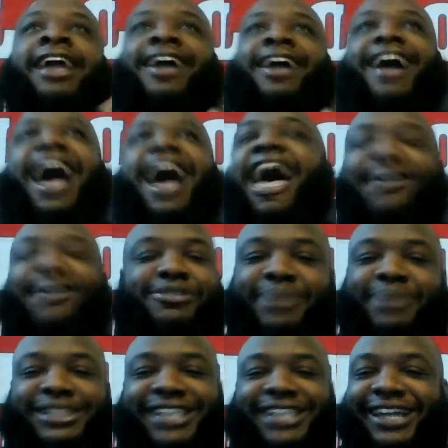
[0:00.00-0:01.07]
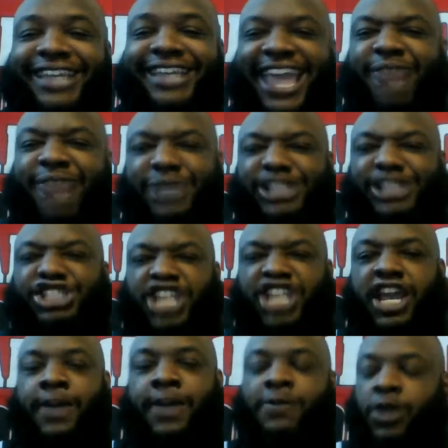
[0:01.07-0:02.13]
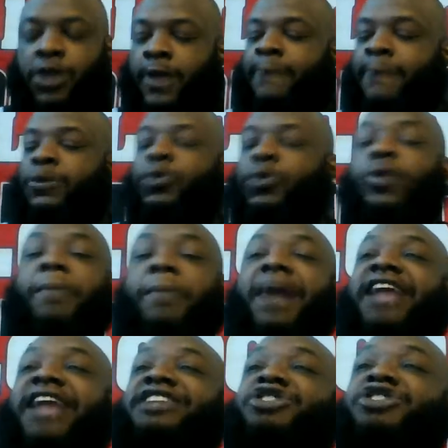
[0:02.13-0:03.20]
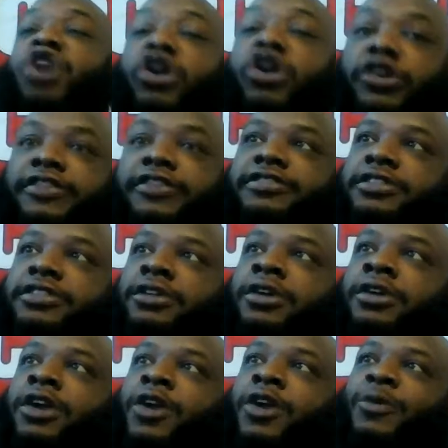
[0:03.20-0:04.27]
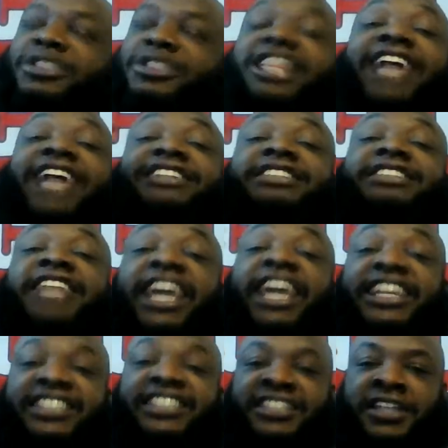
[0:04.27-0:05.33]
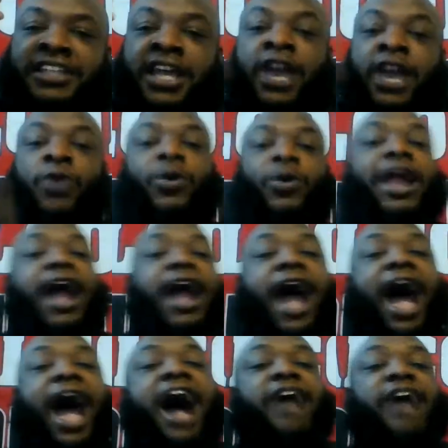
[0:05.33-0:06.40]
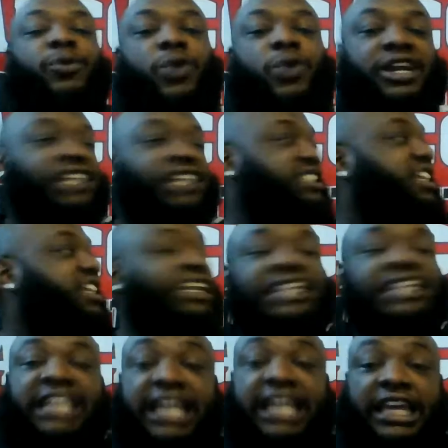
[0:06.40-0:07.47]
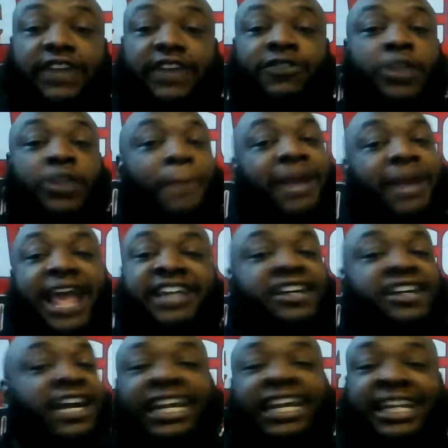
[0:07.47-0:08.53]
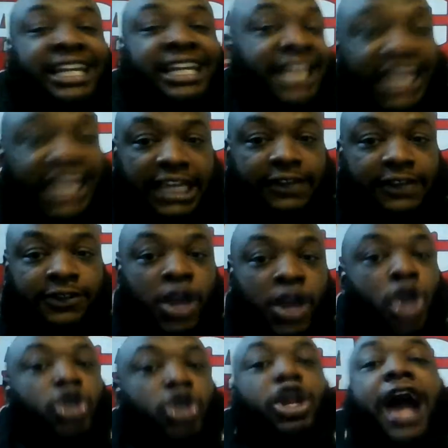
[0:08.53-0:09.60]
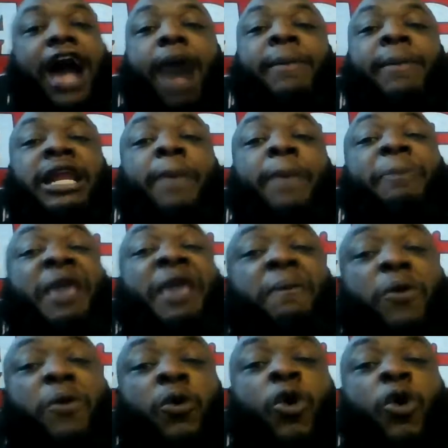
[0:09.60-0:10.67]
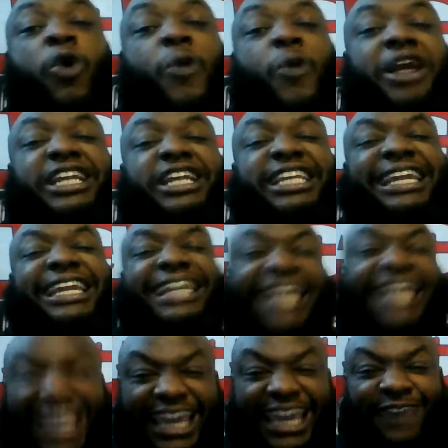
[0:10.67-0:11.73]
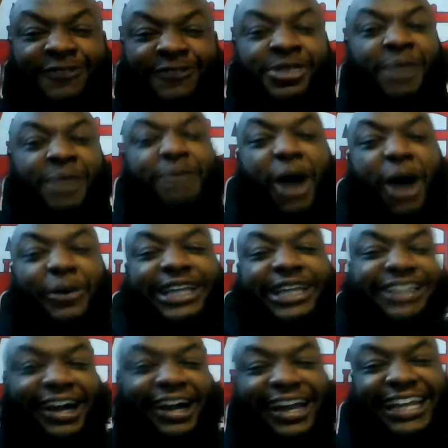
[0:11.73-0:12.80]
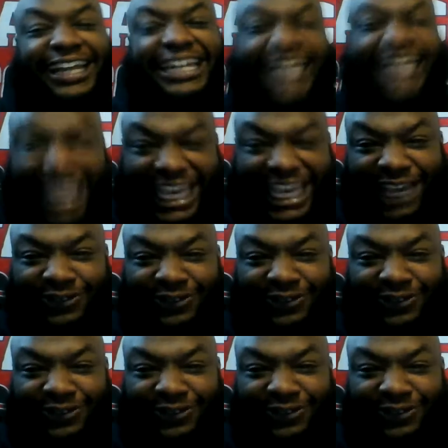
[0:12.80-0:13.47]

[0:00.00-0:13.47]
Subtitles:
haven't been to a game this year where my nerves was like this, where I wanted to leave, but I couldn't leave. You know how many people wanted to leave, but we couldn't leave?